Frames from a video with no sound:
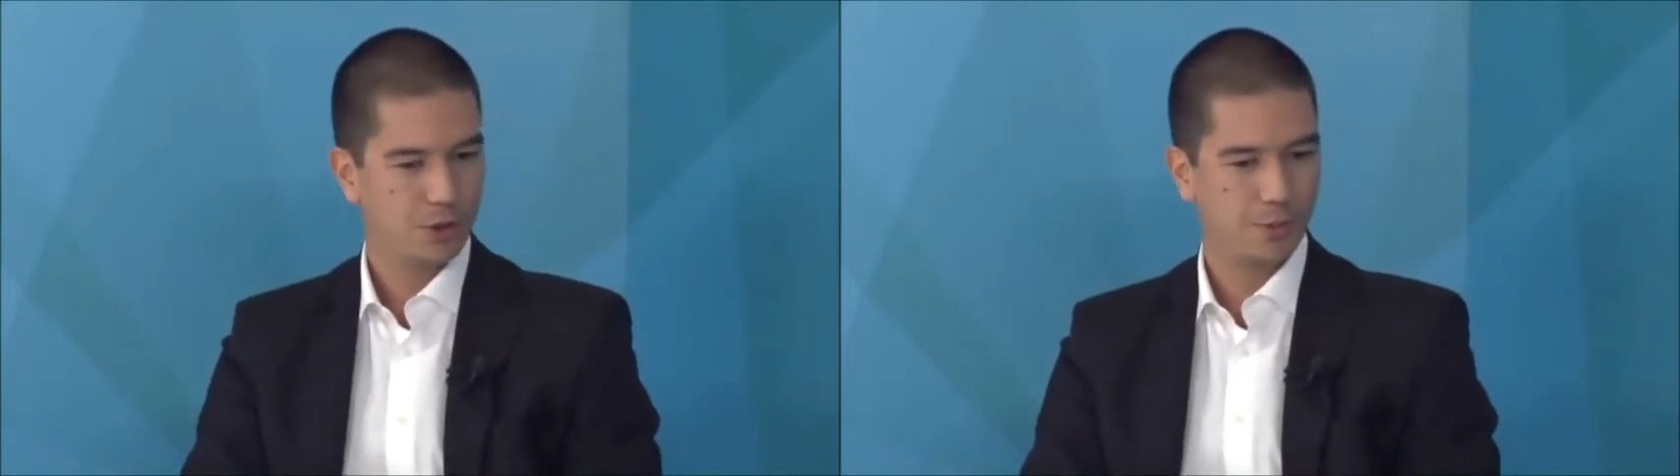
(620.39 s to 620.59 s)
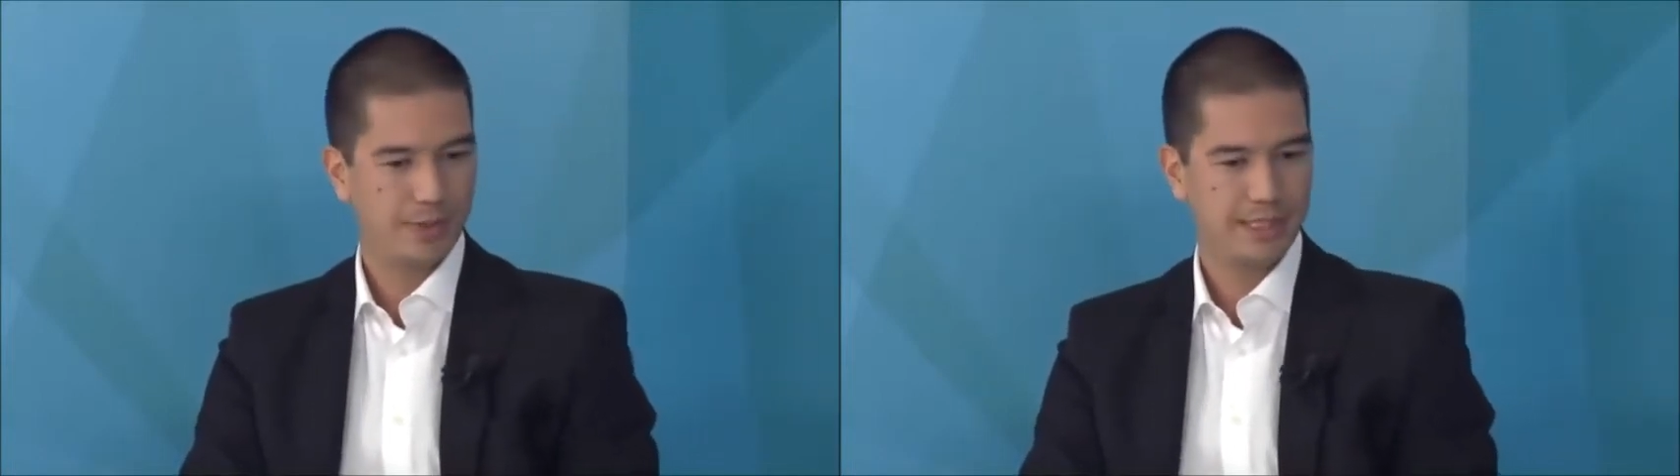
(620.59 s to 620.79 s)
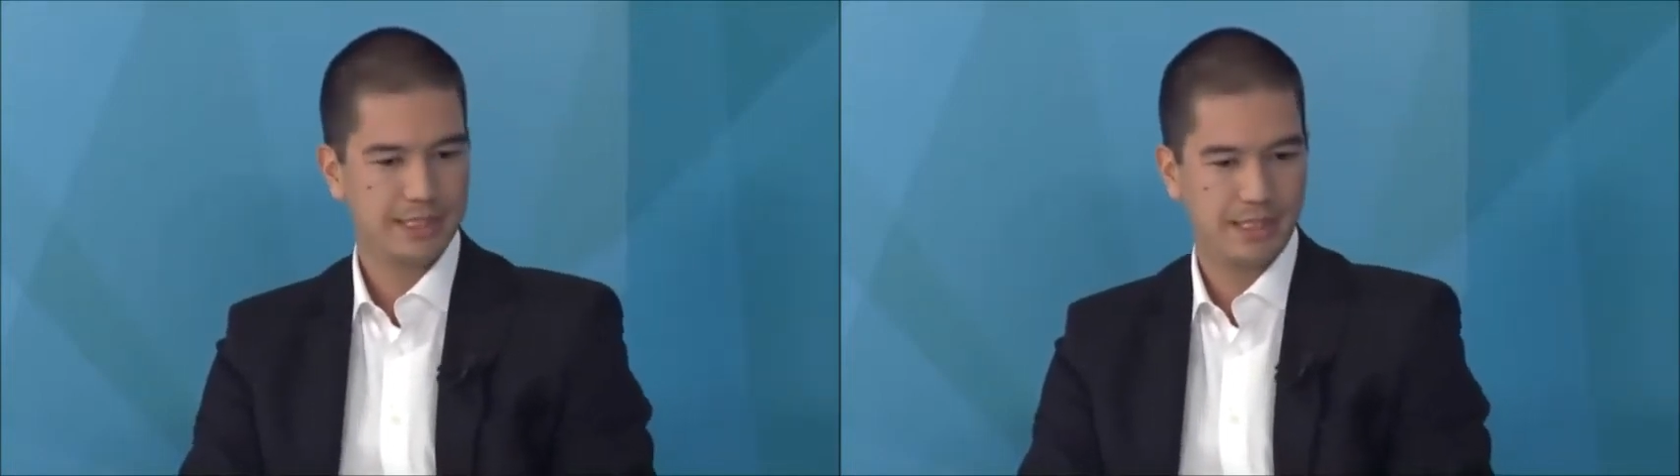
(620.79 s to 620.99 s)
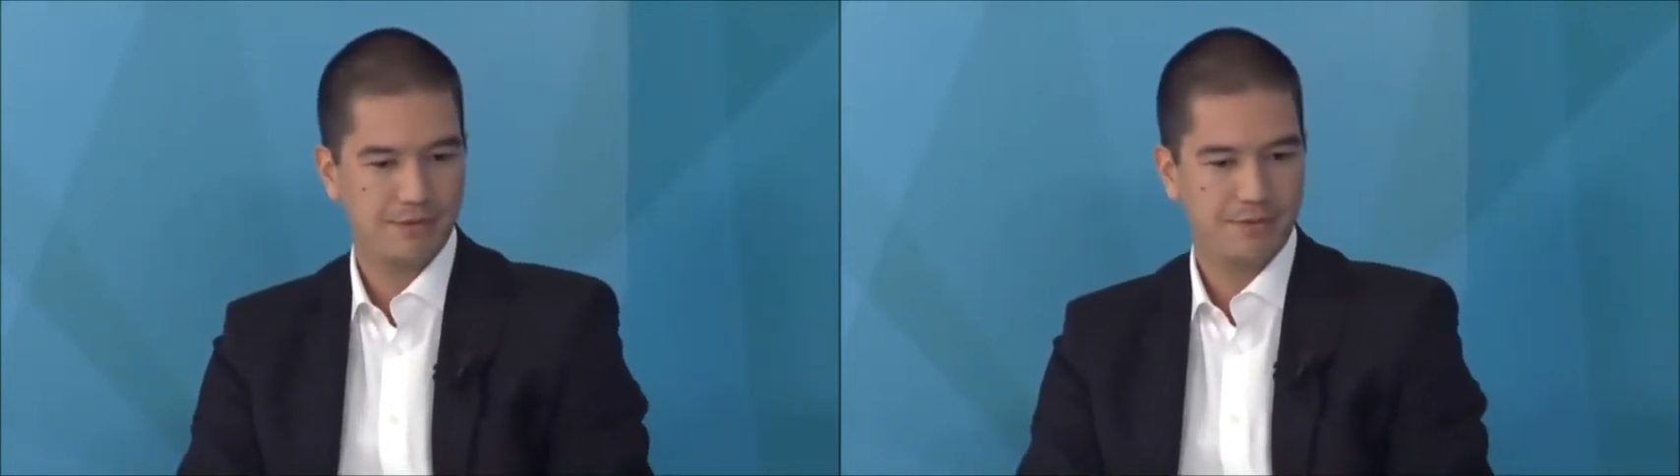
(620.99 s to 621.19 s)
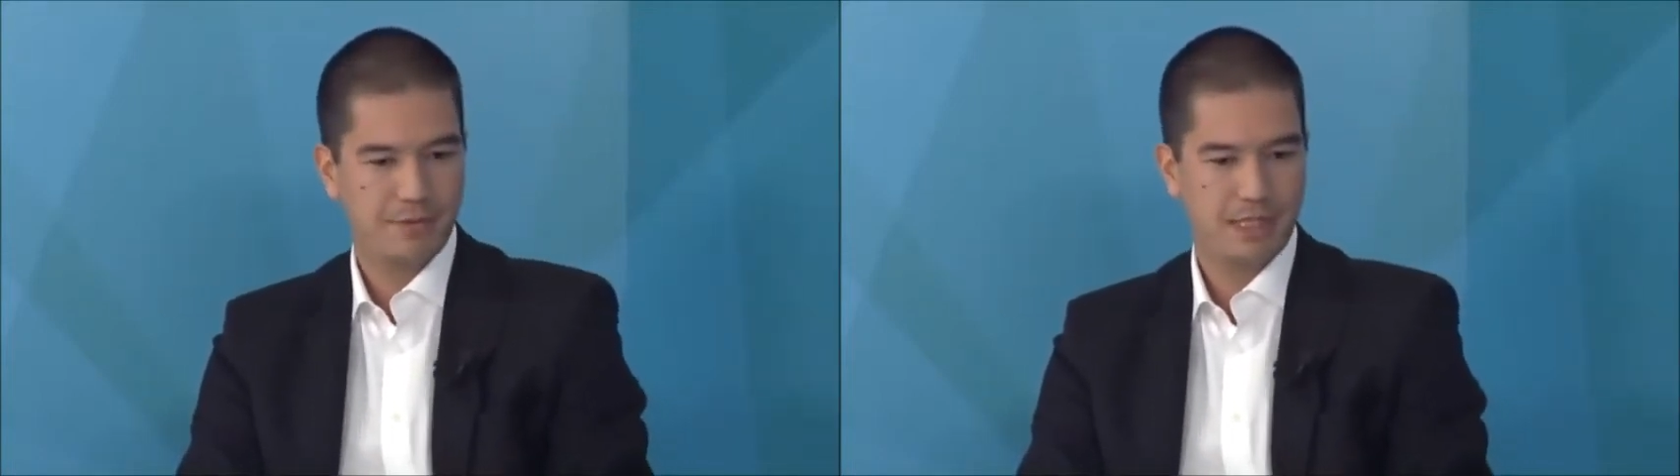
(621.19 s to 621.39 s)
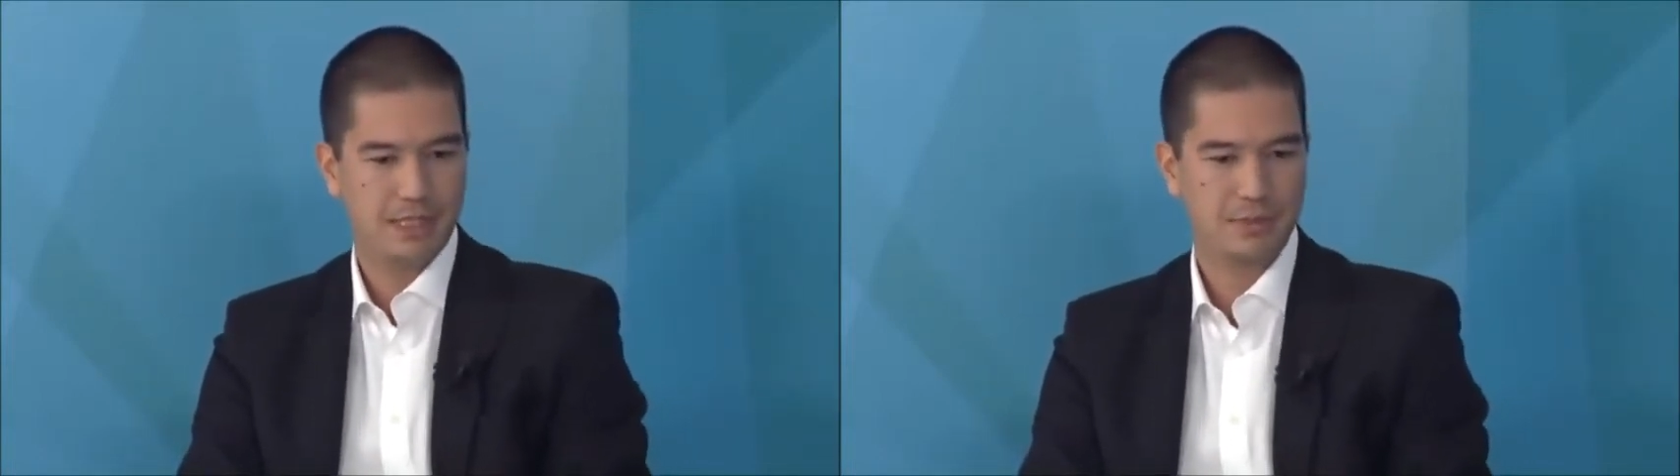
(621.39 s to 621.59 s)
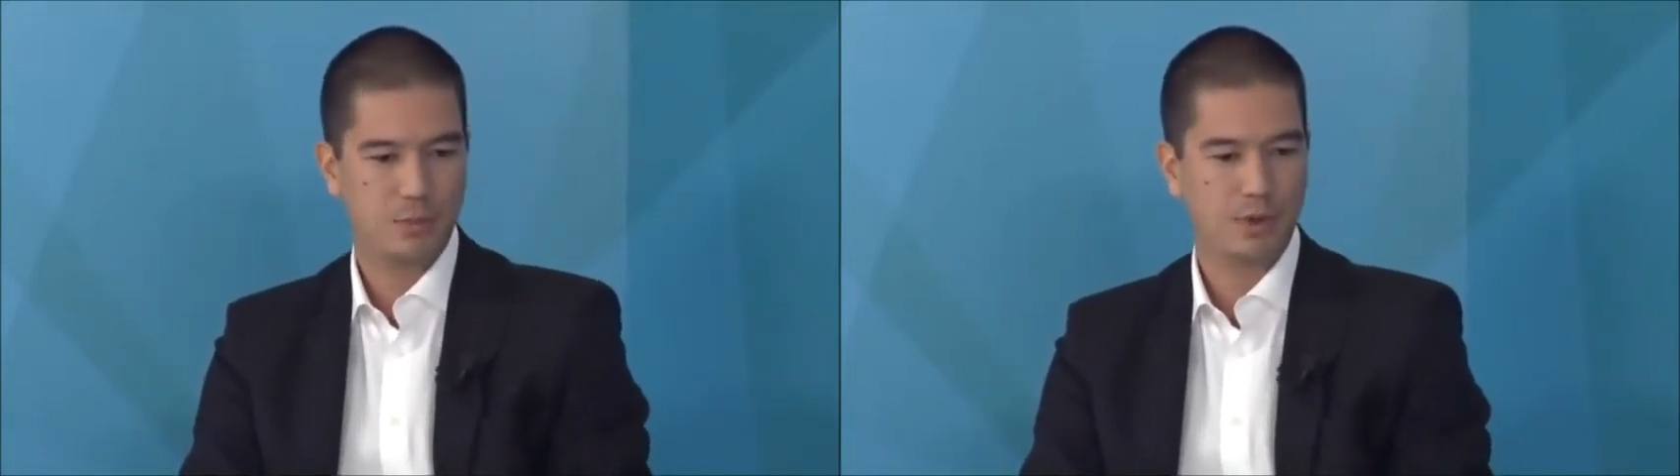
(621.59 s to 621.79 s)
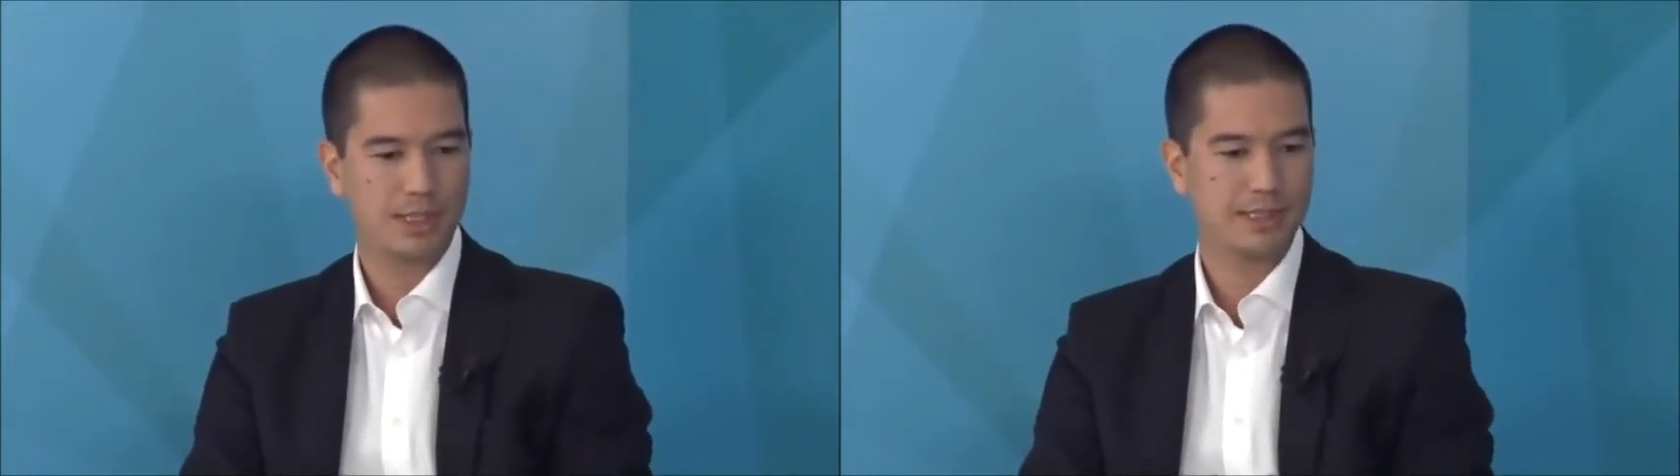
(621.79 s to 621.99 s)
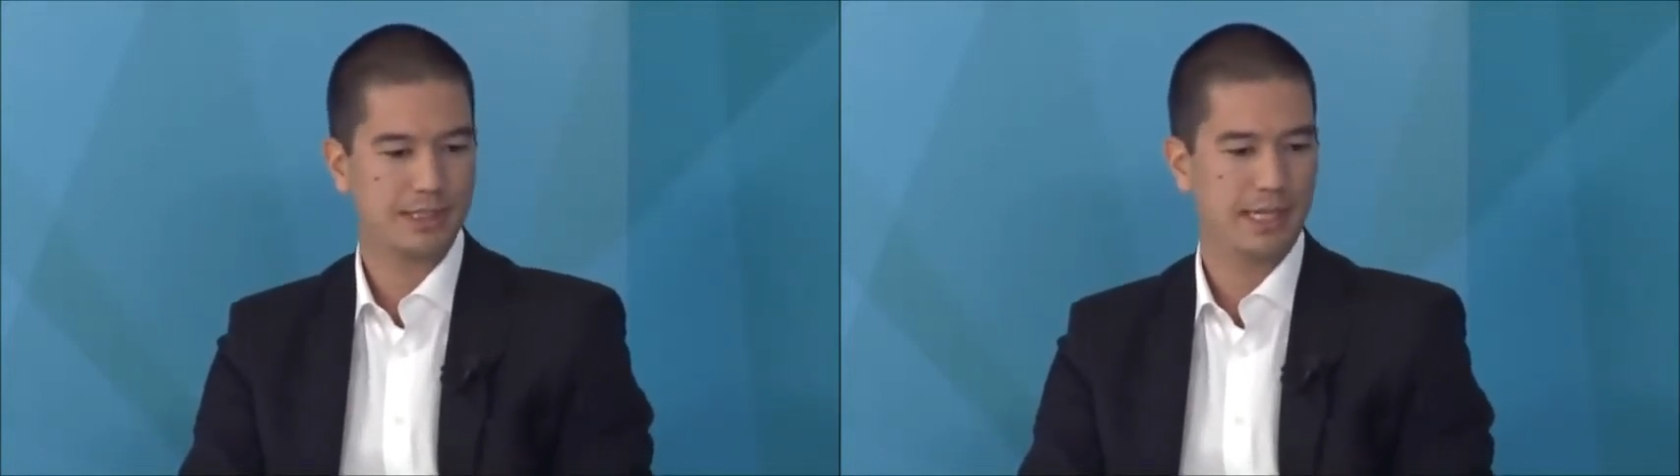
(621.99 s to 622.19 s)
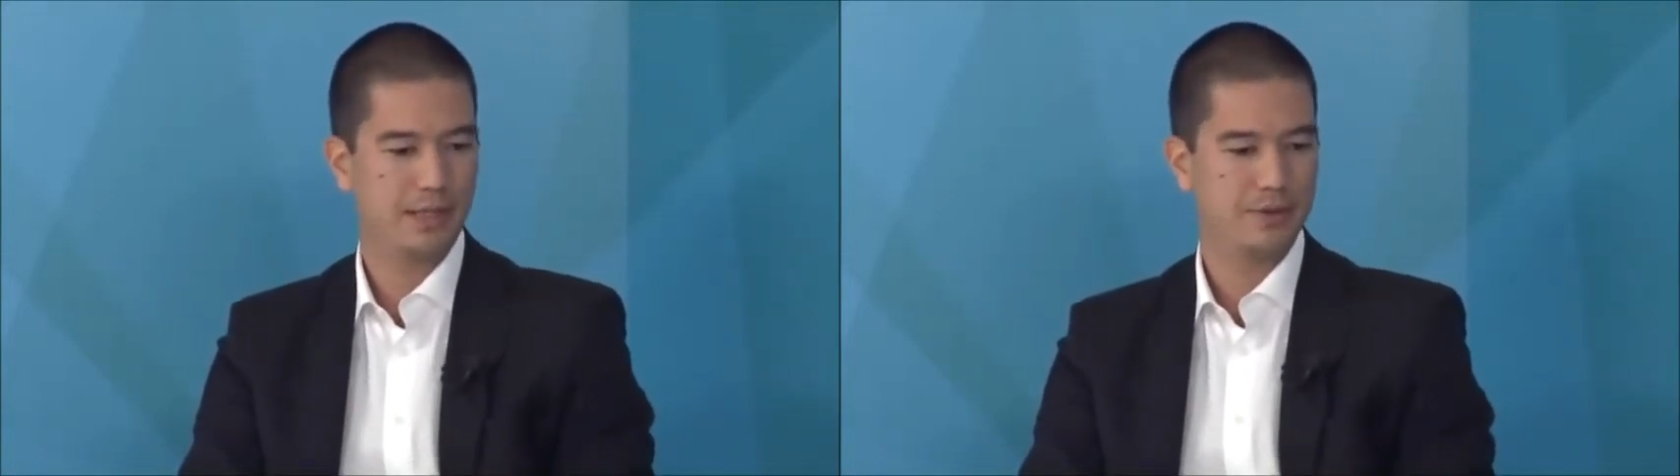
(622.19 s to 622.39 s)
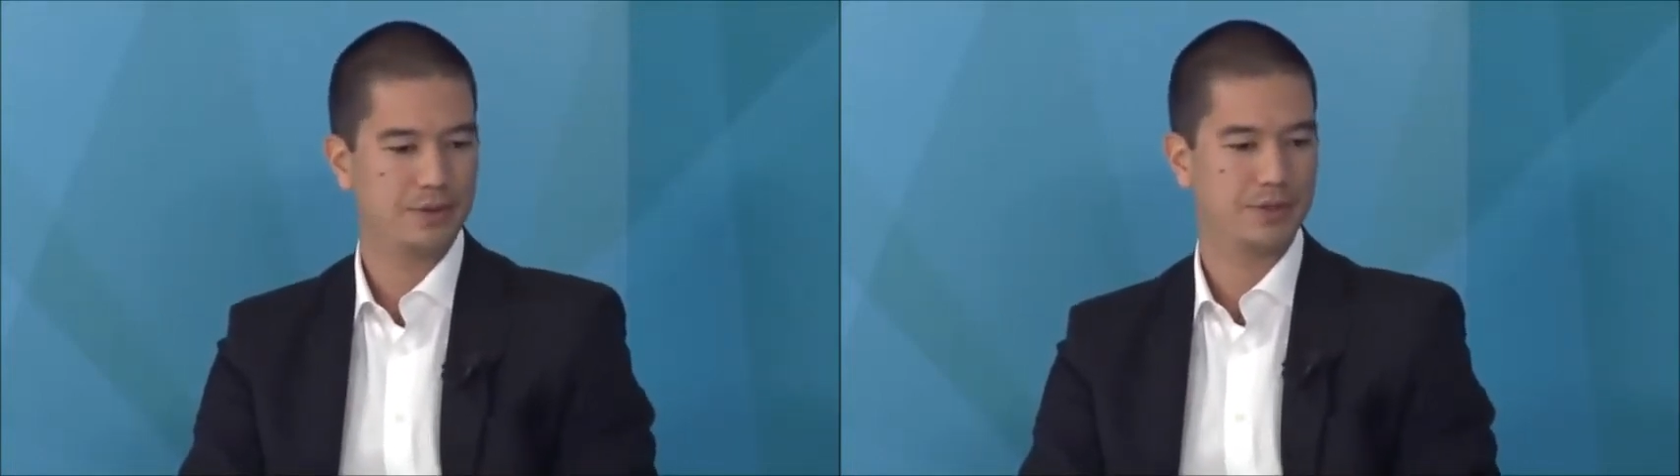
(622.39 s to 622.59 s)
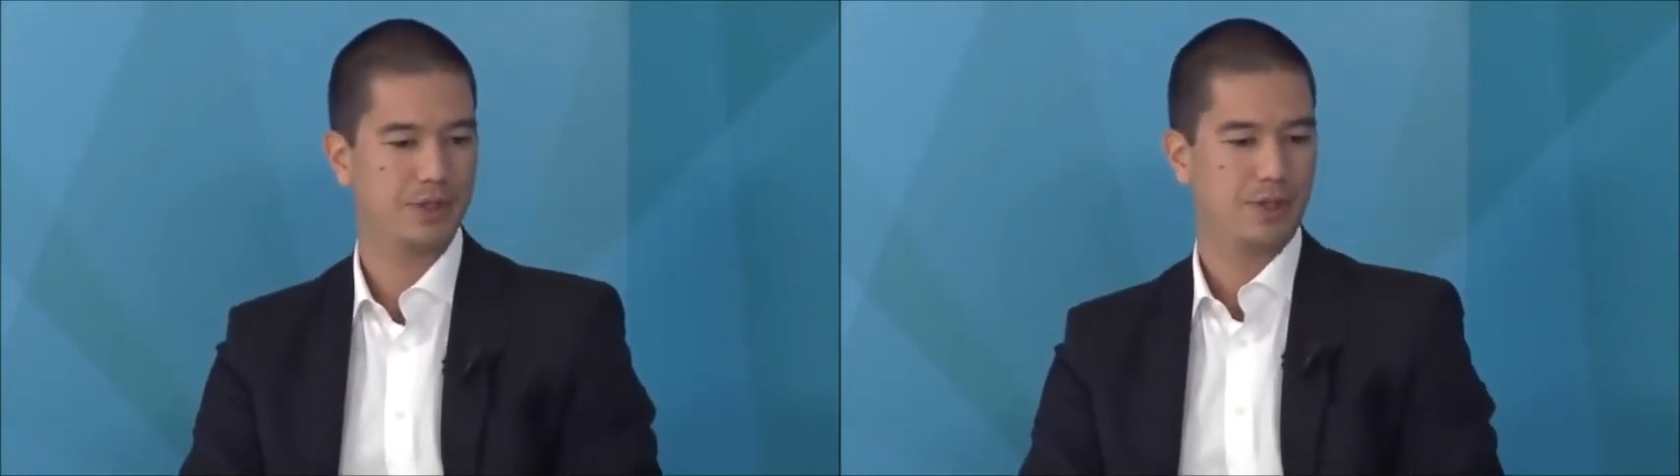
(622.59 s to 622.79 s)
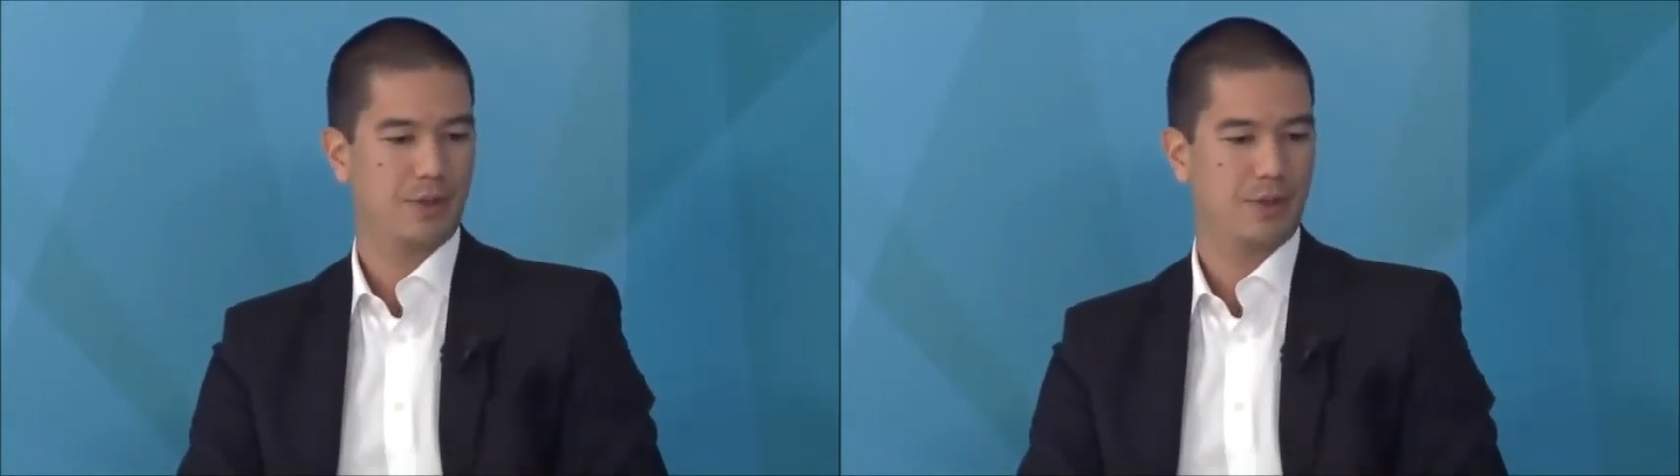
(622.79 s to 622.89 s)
Could you please give us more details